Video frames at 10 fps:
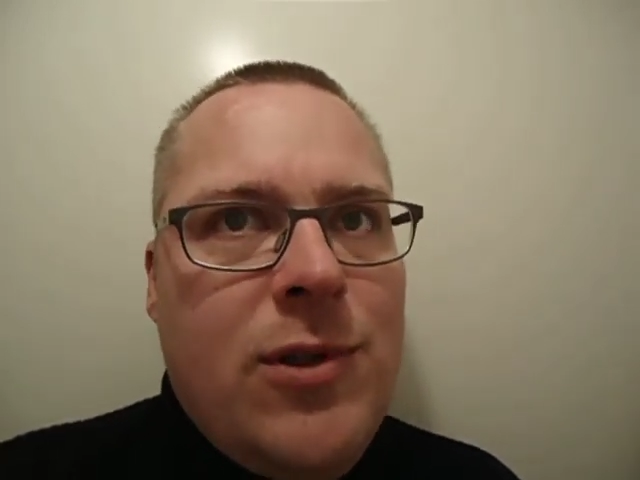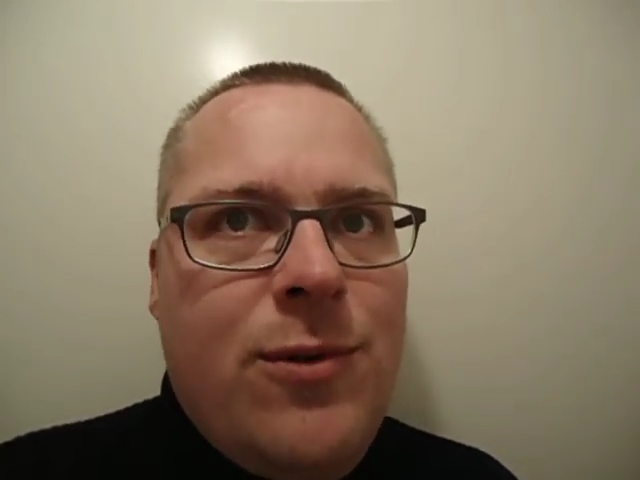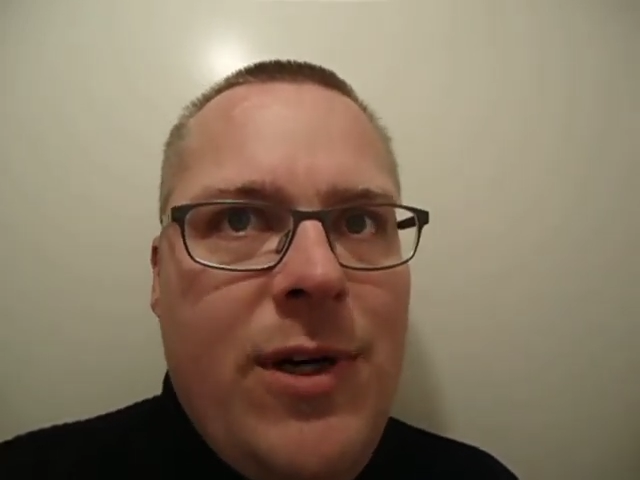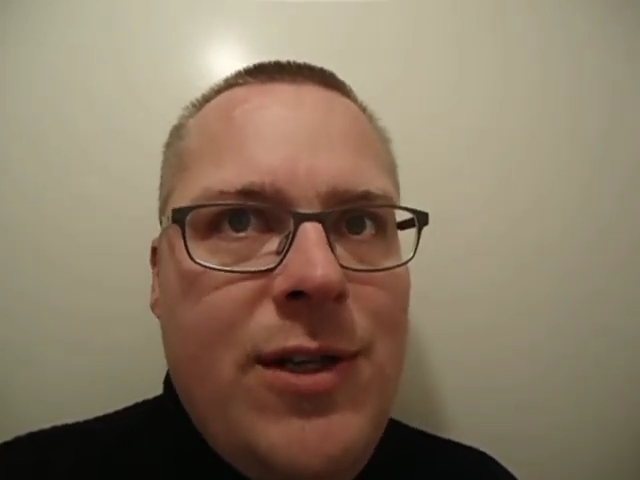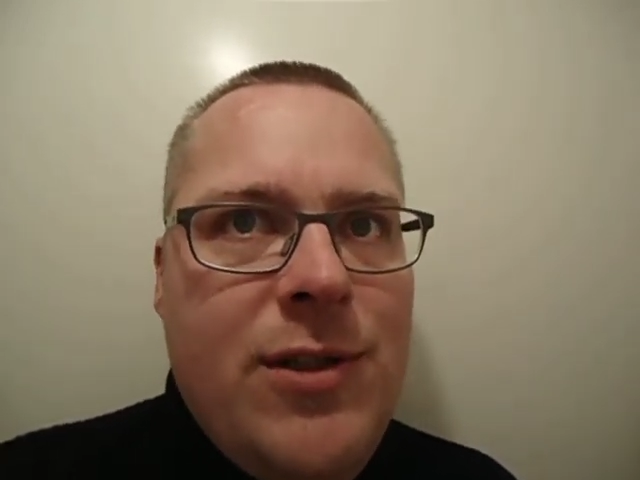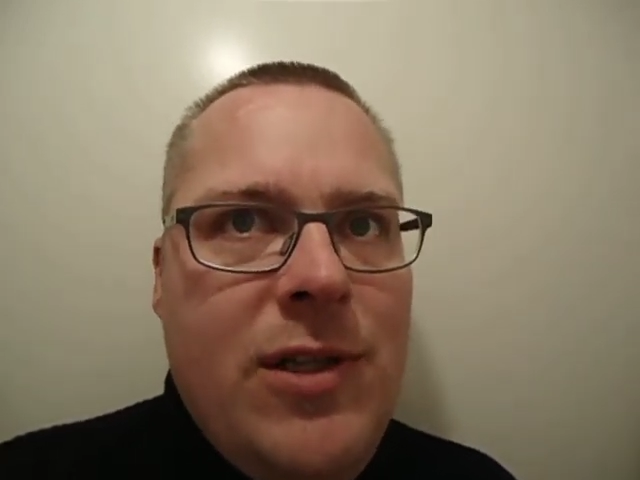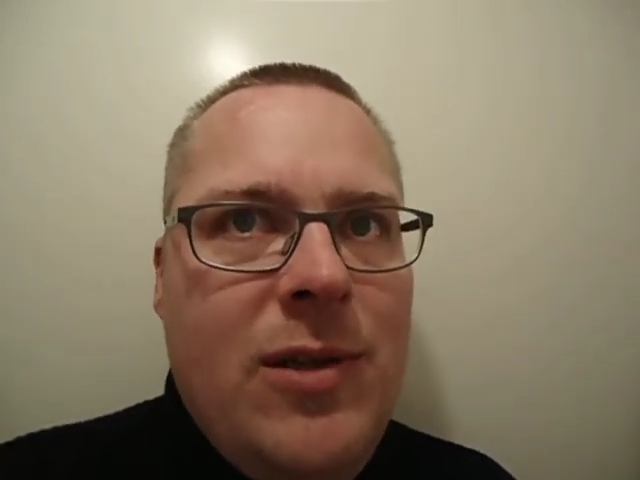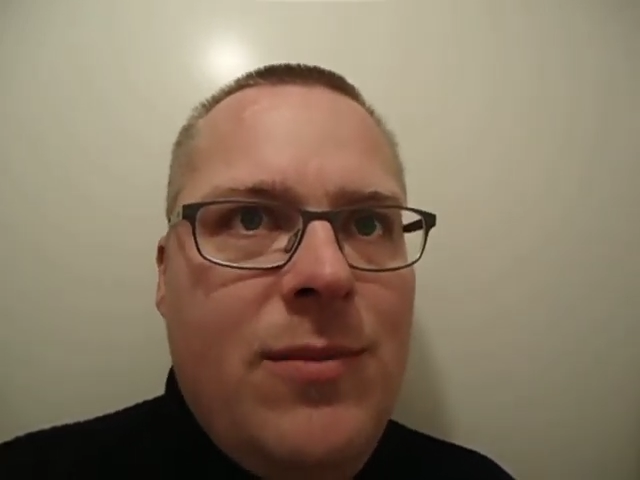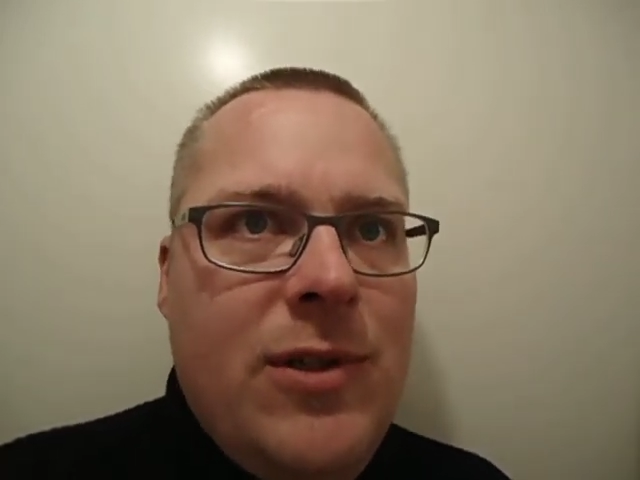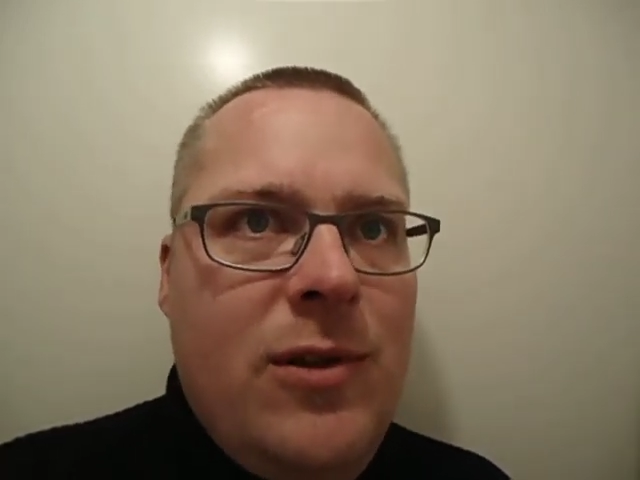crazy
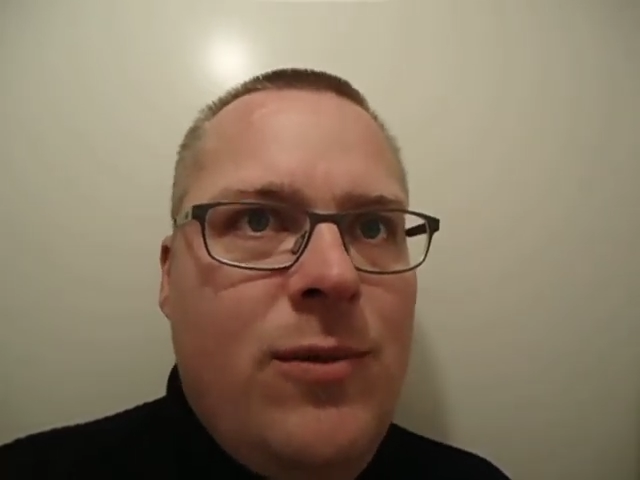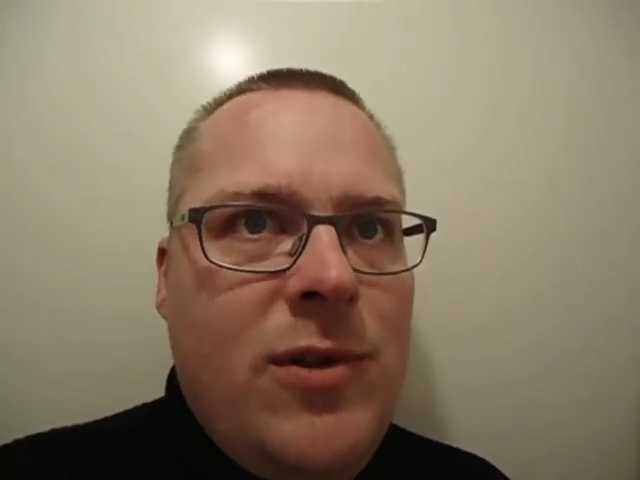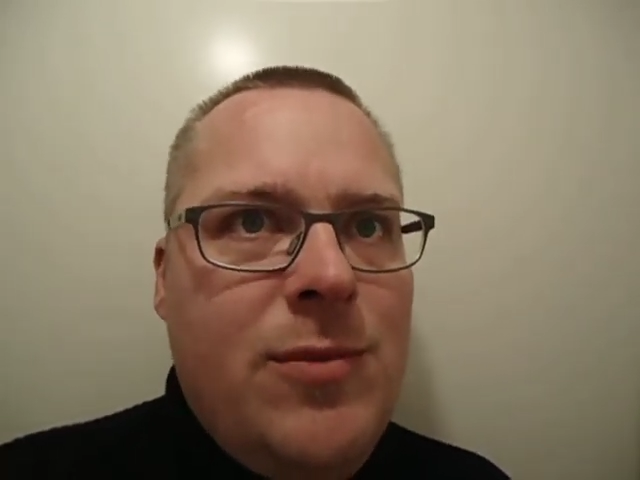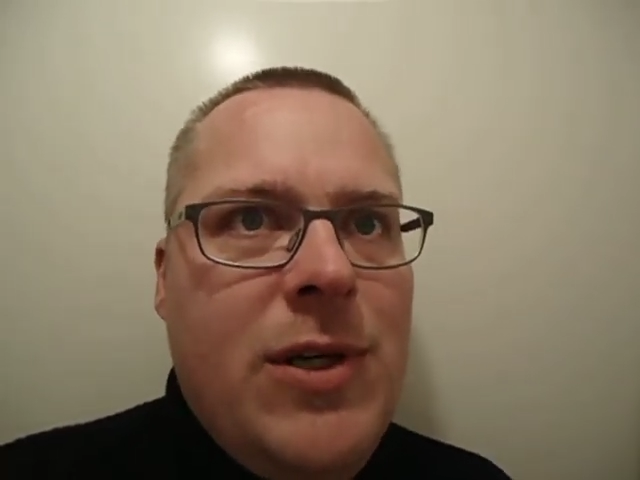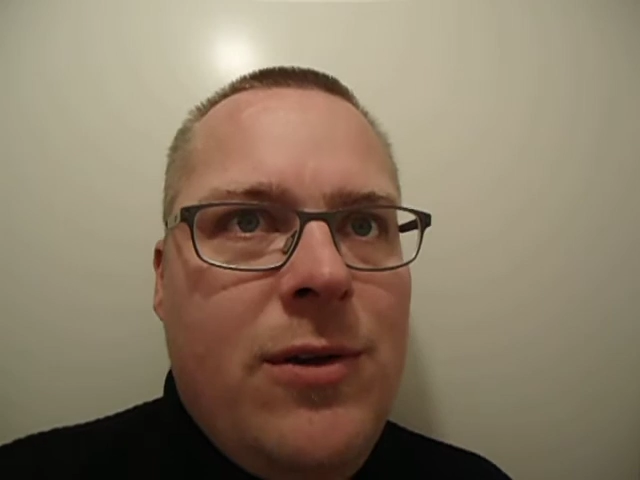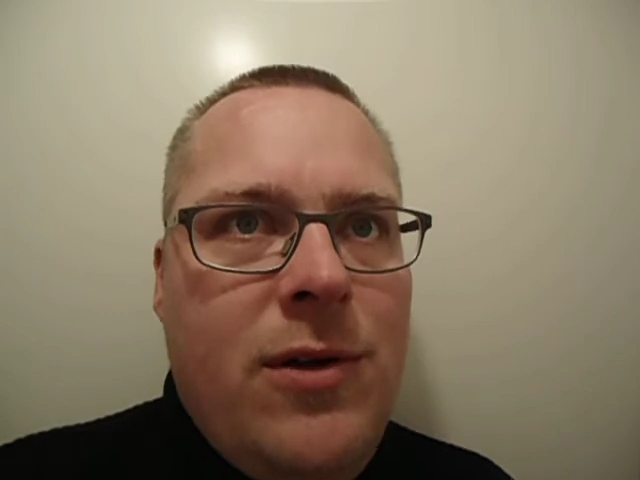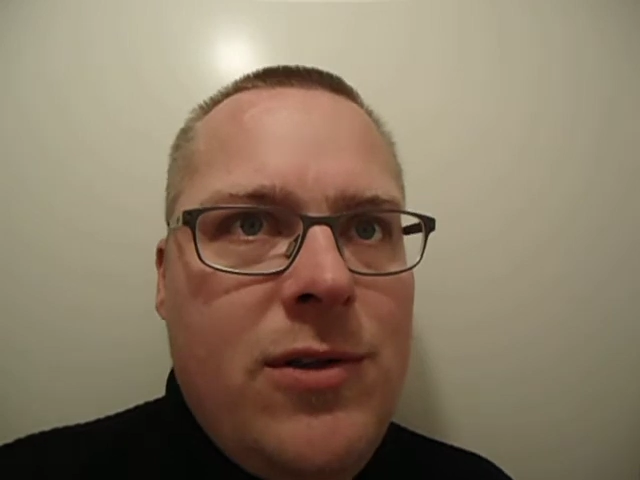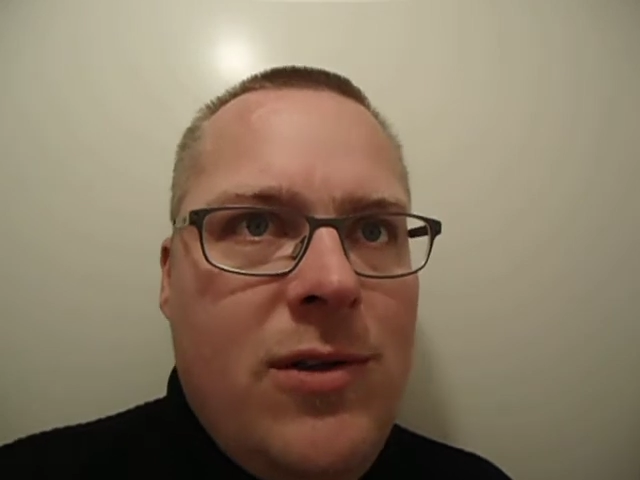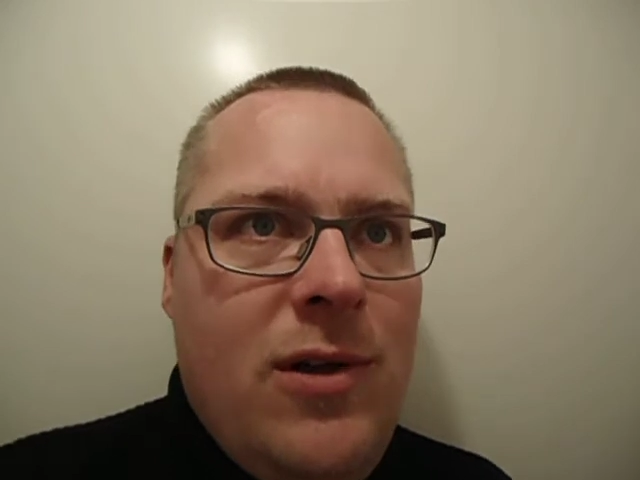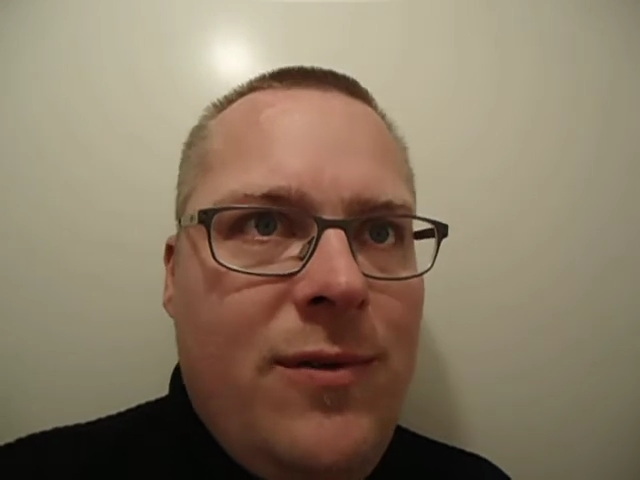but it was
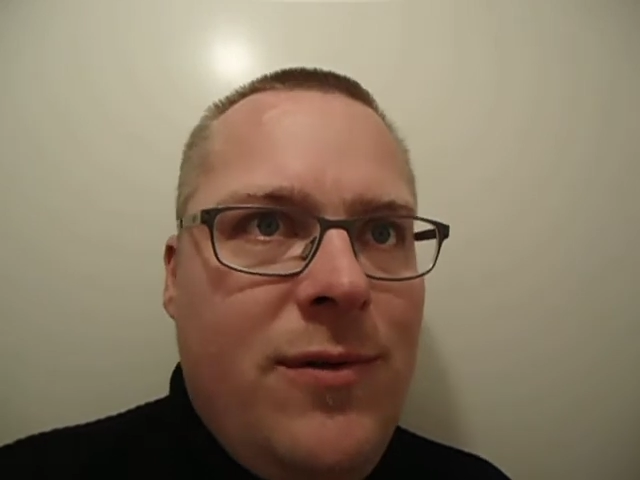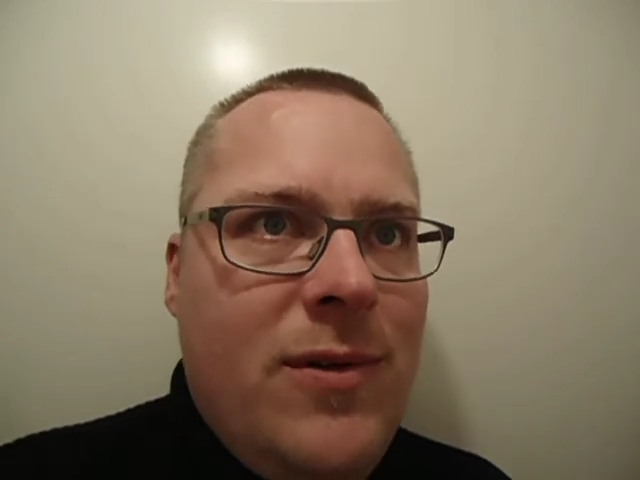because of